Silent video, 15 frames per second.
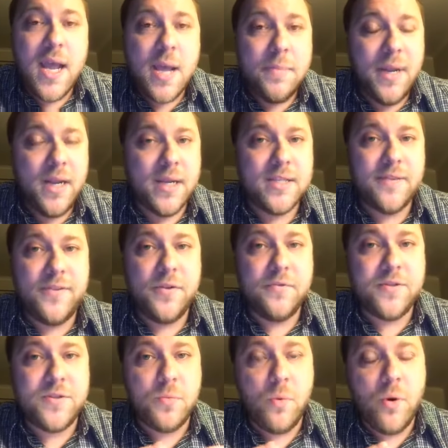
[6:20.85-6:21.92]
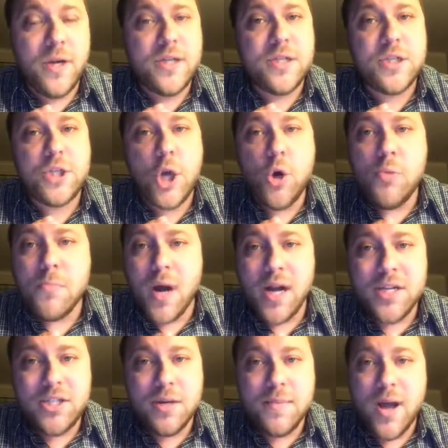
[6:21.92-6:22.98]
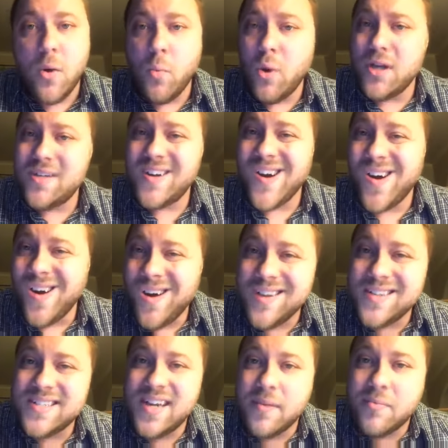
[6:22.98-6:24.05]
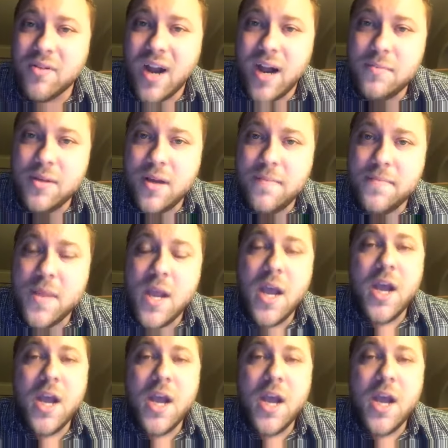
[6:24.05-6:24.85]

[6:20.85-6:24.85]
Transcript: Because if you worry so much about what caused the problem,